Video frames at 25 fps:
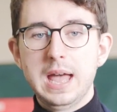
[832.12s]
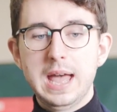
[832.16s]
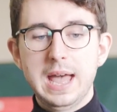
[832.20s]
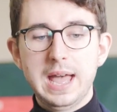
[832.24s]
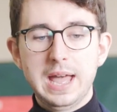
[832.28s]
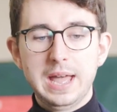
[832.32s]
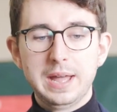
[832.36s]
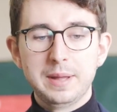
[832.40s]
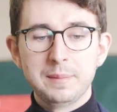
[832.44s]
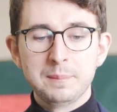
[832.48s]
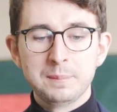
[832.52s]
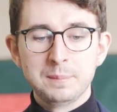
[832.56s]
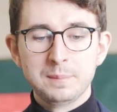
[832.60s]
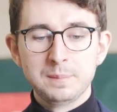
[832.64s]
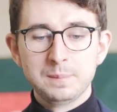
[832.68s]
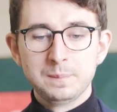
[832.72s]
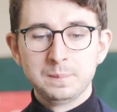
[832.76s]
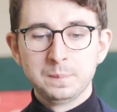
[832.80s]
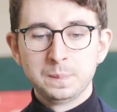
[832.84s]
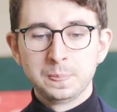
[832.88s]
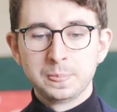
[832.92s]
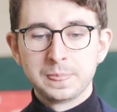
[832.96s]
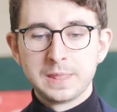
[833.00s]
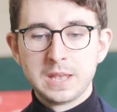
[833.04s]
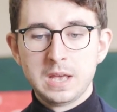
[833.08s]

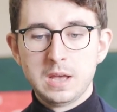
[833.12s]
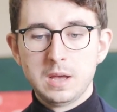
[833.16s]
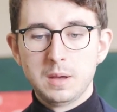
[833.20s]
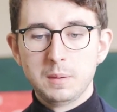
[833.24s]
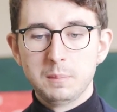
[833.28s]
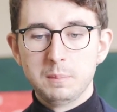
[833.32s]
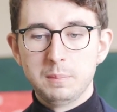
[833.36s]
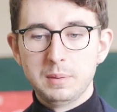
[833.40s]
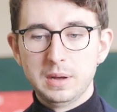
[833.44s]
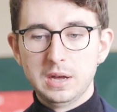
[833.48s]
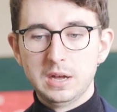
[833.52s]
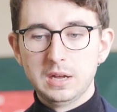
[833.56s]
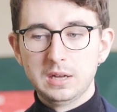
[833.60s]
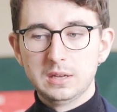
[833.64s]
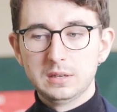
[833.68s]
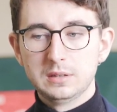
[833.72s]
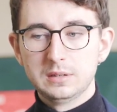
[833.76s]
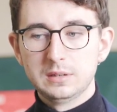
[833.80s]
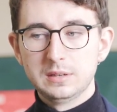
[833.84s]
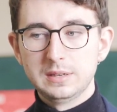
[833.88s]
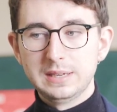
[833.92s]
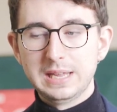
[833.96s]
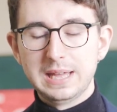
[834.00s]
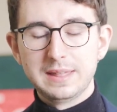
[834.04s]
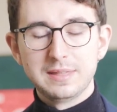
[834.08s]

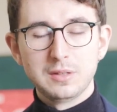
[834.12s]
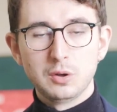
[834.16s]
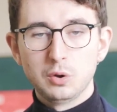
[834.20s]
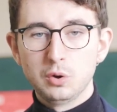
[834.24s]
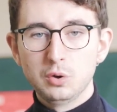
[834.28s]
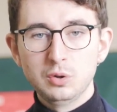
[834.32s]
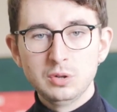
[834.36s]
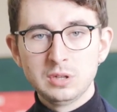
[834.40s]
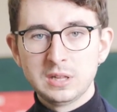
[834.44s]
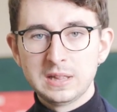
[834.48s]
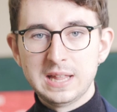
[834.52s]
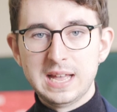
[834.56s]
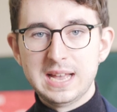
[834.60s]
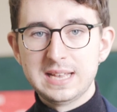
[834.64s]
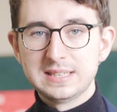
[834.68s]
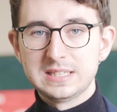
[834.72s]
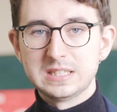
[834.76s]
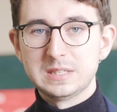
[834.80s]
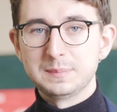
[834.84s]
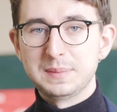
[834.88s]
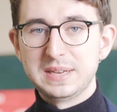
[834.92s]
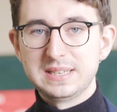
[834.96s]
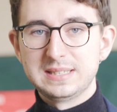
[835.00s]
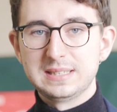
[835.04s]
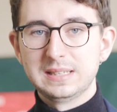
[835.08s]
But yeah, the whole class
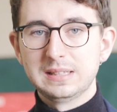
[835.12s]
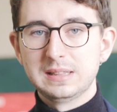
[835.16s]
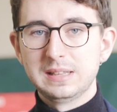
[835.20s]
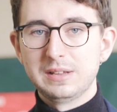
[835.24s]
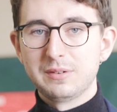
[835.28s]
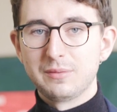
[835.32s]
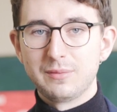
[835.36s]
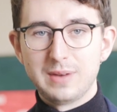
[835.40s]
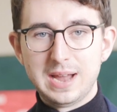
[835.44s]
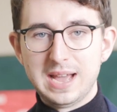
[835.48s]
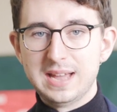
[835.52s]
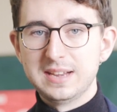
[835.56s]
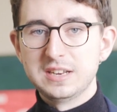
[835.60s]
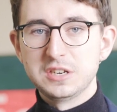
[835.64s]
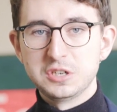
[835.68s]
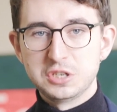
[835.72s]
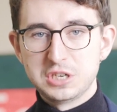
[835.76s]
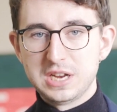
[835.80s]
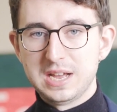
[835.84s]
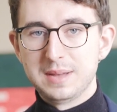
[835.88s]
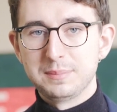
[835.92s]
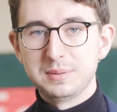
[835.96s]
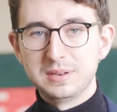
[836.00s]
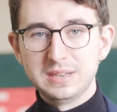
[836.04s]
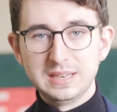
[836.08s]
is basically ran in
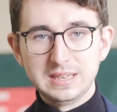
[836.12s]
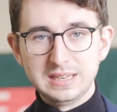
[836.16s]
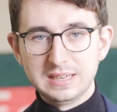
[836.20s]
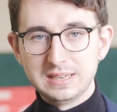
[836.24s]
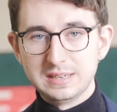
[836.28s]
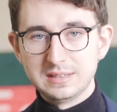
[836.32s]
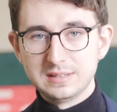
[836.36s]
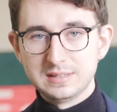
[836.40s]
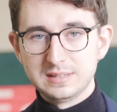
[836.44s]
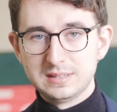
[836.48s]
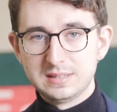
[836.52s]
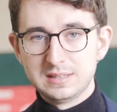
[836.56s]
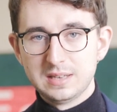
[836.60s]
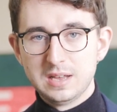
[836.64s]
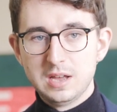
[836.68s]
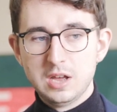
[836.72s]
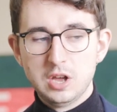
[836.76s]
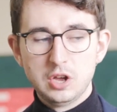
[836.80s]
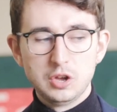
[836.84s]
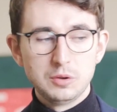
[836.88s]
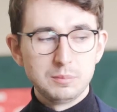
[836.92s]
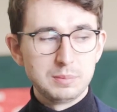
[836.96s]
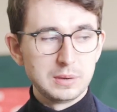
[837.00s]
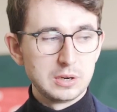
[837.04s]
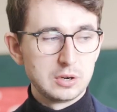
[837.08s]
Japanese,
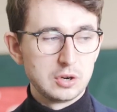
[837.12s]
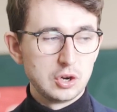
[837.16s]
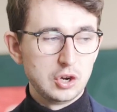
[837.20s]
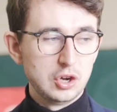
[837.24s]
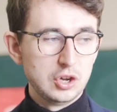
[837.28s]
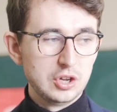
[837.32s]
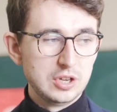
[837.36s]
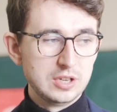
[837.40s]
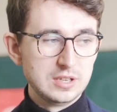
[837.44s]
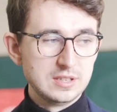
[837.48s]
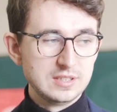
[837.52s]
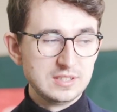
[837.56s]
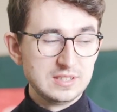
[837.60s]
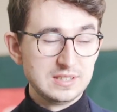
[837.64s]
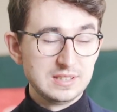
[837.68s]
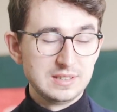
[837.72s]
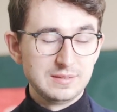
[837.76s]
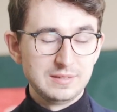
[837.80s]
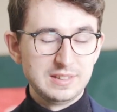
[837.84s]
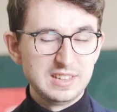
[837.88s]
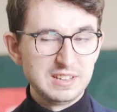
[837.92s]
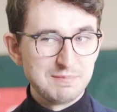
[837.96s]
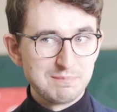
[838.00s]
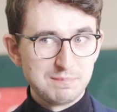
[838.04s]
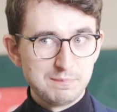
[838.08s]
because
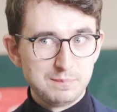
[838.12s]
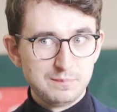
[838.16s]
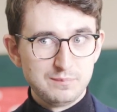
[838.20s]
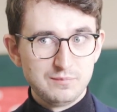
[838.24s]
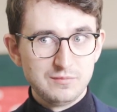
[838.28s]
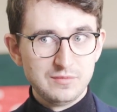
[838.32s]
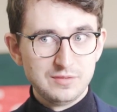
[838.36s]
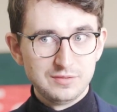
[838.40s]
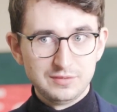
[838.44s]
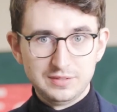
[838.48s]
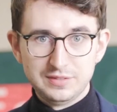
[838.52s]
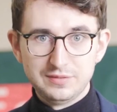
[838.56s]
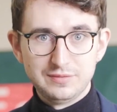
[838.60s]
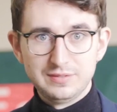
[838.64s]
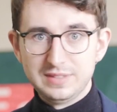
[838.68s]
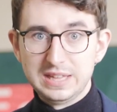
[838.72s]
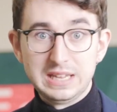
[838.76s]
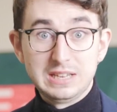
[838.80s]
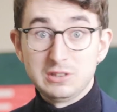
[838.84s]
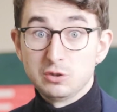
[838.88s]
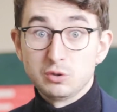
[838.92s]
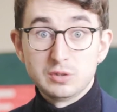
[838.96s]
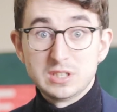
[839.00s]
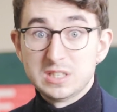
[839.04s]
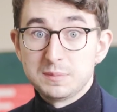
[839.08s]
they
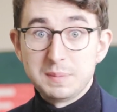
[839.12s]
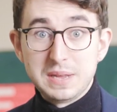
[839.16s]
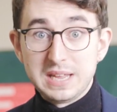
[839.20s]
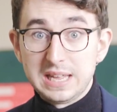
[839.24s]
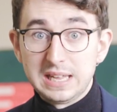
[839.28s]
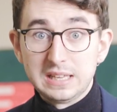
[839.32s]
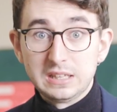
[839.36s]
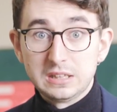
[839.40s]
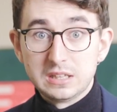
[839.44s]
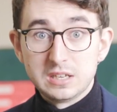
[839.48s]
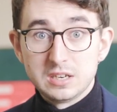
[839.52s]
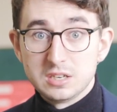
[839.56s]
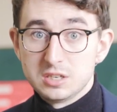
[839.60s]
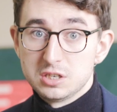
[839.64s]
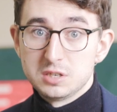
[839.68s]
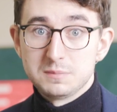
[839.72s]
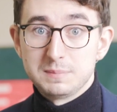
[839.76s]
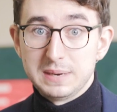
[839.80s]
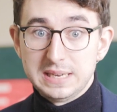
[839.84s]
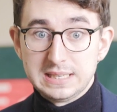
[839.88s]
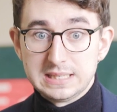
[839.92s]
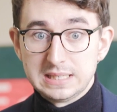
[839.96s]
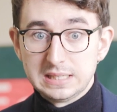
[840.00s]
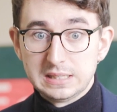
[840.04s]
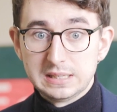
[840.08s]
don't speak English,
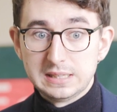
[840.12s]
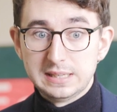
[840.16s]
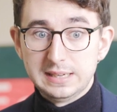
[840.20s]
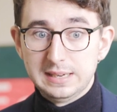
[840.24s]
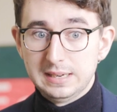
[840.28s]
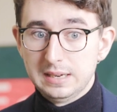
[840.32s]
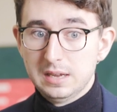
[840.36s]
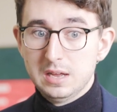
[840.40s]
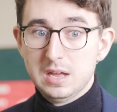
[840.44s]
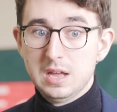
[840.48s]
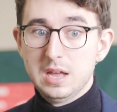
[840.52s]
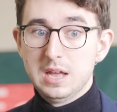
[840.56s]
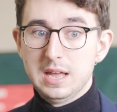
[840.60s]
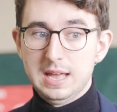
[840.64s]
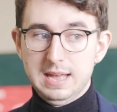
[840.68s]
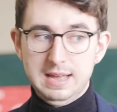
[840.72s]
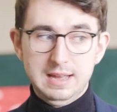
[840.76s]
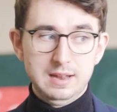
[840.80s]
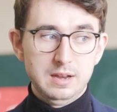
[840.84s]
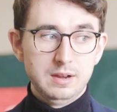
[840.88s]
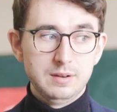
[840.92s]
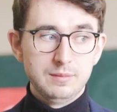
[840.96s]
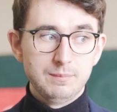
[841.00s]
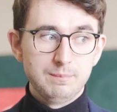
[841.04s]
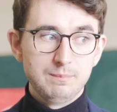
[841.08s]
basically.
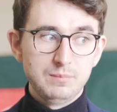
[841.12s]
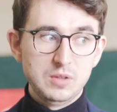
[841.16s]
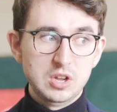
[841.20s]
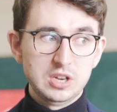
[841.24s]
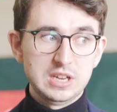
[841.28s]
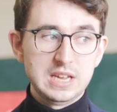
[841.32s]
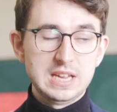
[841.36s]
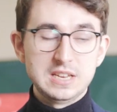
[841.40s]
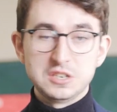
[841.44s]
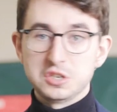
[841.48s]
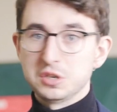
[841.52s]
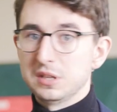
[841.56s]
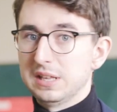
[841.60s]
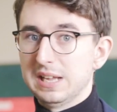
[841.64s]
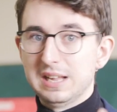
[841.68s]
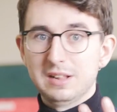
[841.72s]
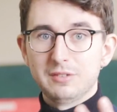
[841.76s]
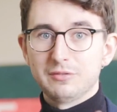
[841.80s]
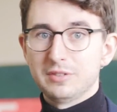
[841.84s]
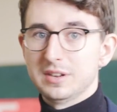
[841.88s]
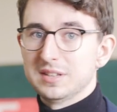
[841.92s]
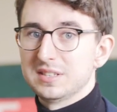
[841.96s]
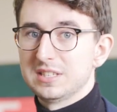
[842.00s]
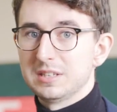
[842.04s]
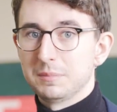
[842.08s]
And occasionally
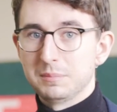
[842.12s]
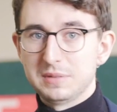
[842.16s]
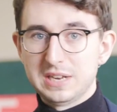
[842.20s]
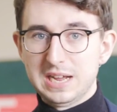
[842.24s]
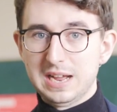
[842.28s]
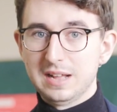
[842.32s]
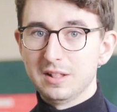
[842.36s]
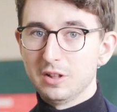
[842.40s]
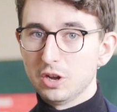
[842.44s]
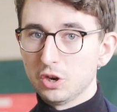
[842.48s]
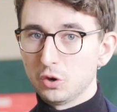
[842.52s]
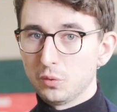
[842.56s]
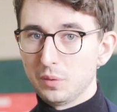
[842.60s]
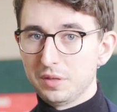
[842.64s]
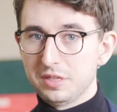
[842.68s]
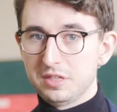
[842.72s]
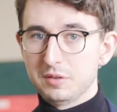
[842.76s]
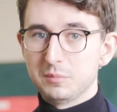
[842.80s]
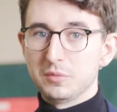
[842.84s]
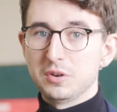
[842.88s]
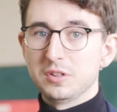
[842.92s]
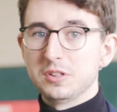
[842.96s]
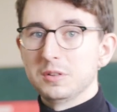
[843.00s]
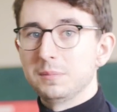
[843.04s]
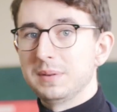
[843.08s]
I'll run some dialogue with
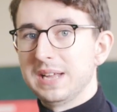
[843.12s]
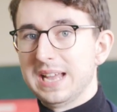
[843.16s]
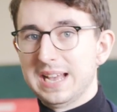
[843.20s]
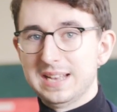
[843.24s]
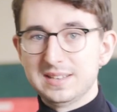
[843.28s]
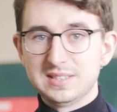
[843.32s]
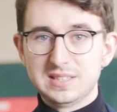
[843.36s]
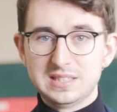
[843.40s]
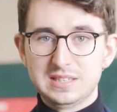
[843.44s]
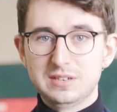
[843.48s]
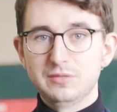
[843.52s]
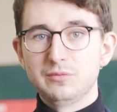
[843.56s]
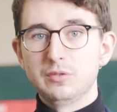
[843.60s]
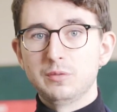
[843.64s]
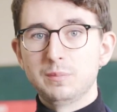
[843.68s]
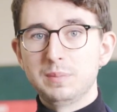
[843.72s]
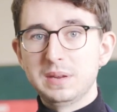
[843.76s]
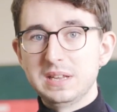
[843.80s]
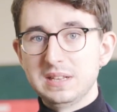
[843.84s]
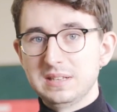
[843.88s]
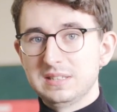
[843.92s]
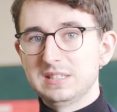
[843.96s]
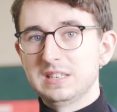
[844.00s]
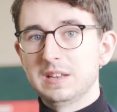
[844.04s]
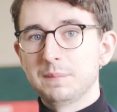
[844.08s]
them, or they'll be asked to
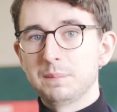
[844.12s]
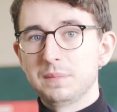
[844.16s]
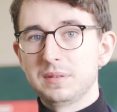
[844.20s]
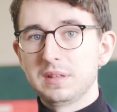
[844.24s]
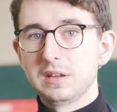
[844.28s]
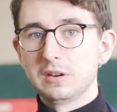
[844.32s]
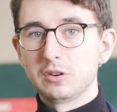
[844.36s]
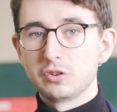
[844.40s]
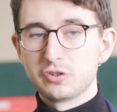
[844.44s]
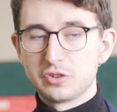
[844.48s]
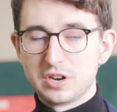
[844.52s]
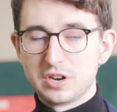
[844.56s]
repeat something or